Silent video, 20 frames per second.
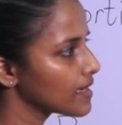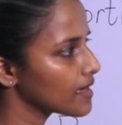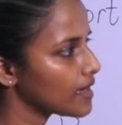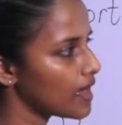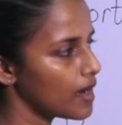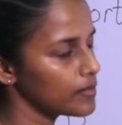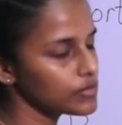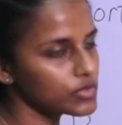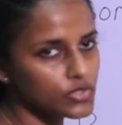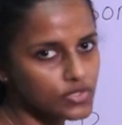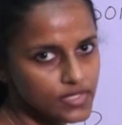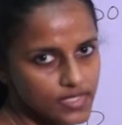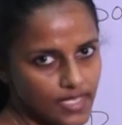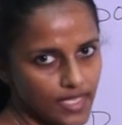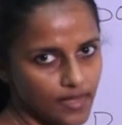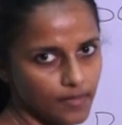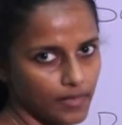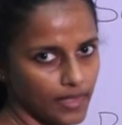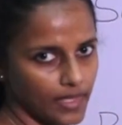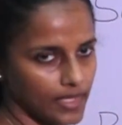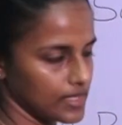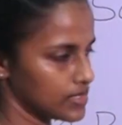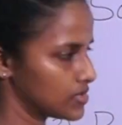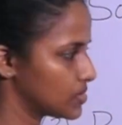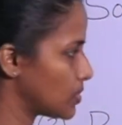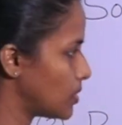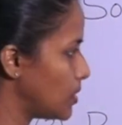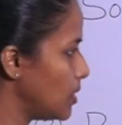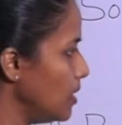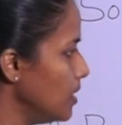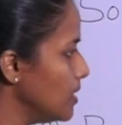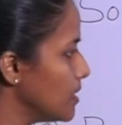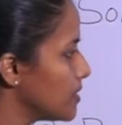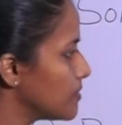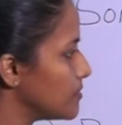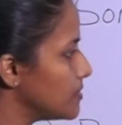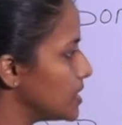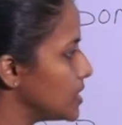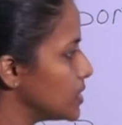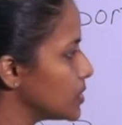come to see me. So,
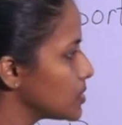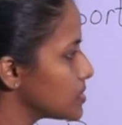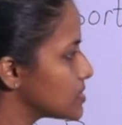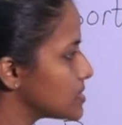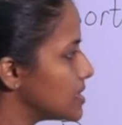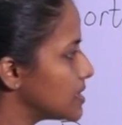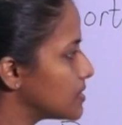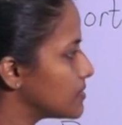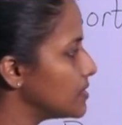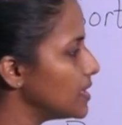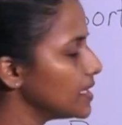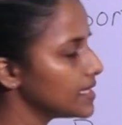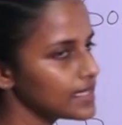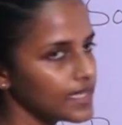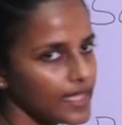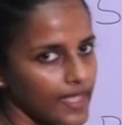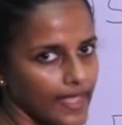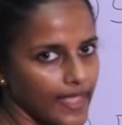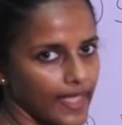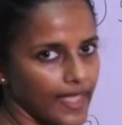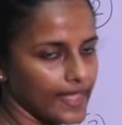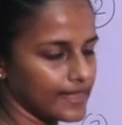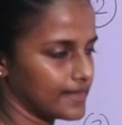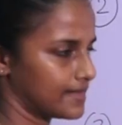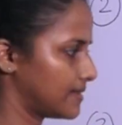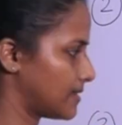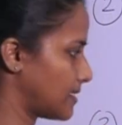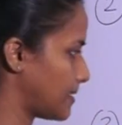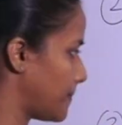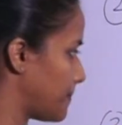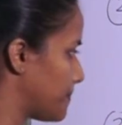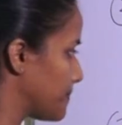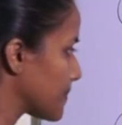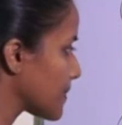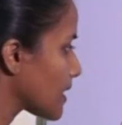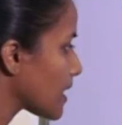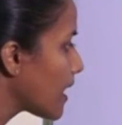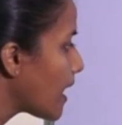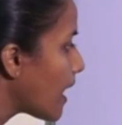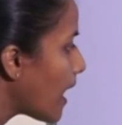we used it with être.
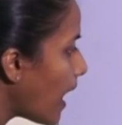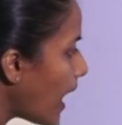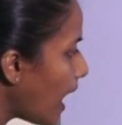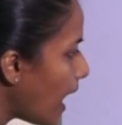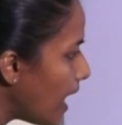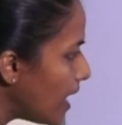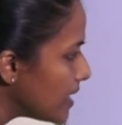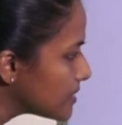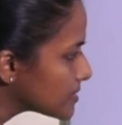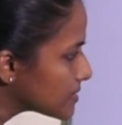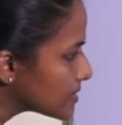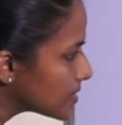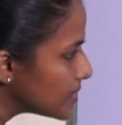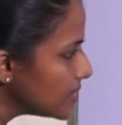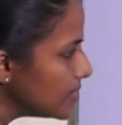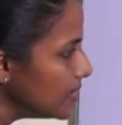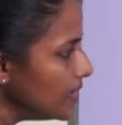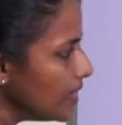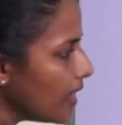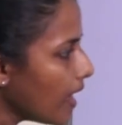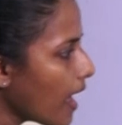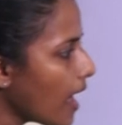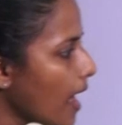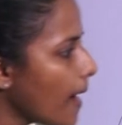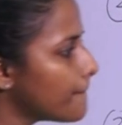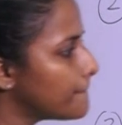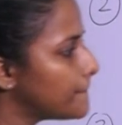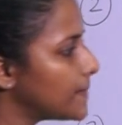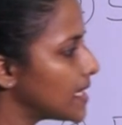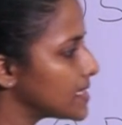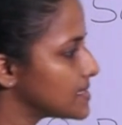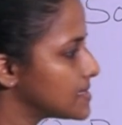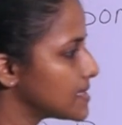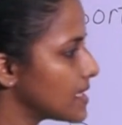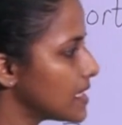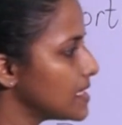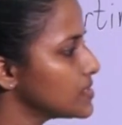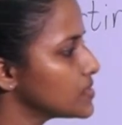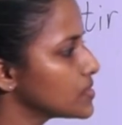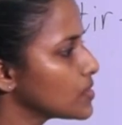Arthur a
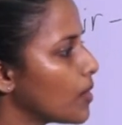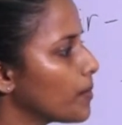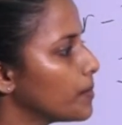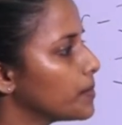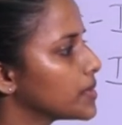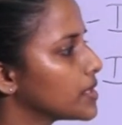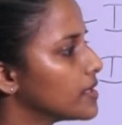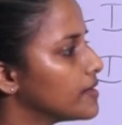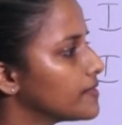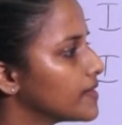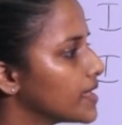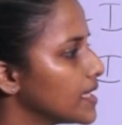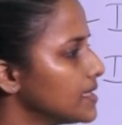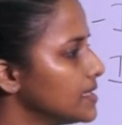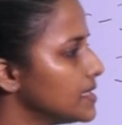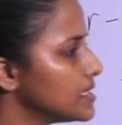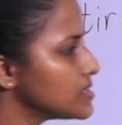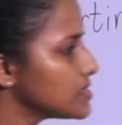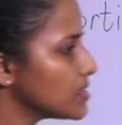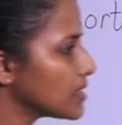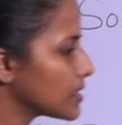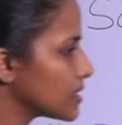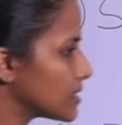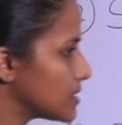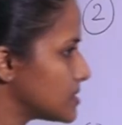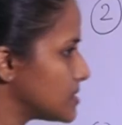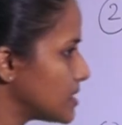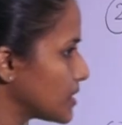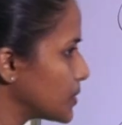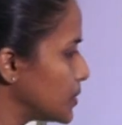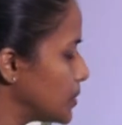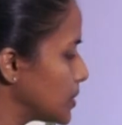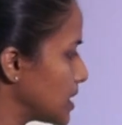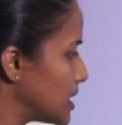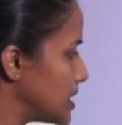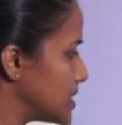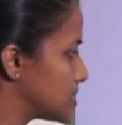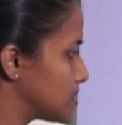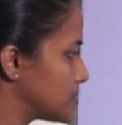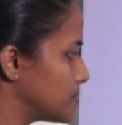passé son brevet de
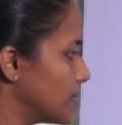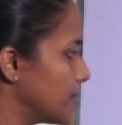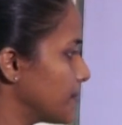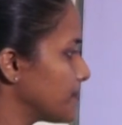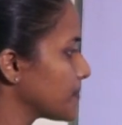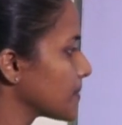secourisme.